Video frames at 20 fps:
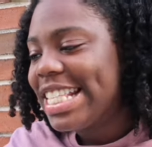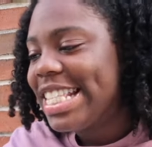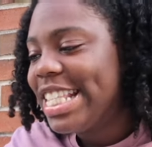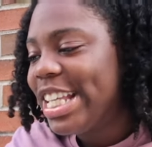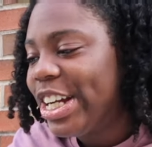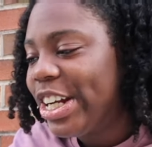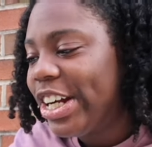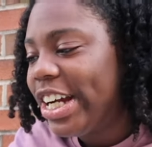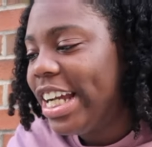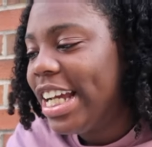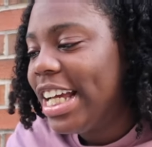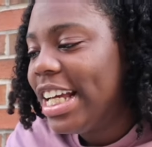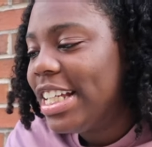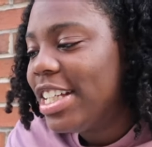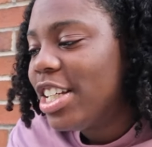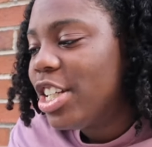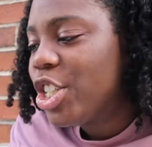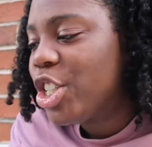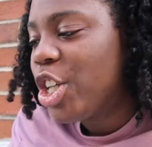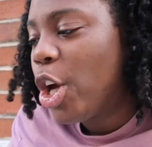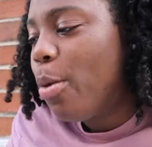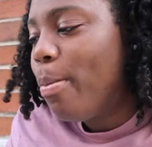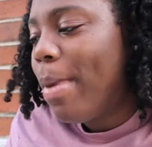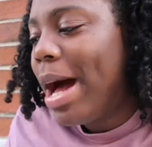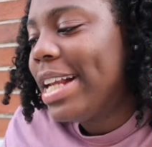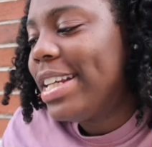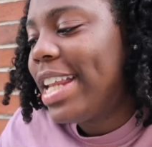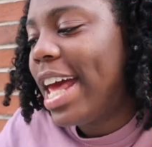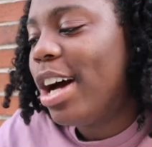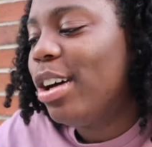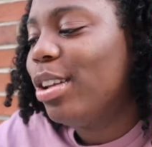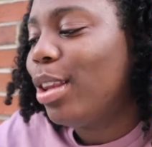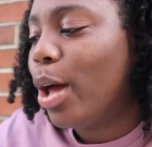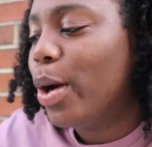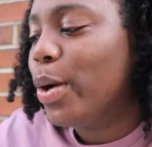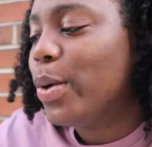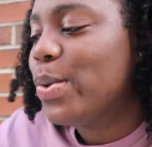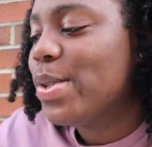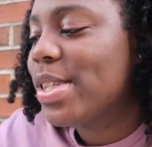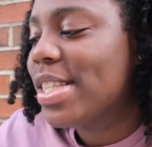Siri, show my
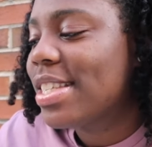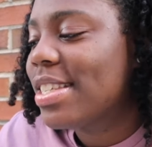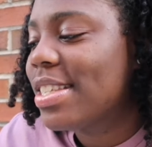downloads.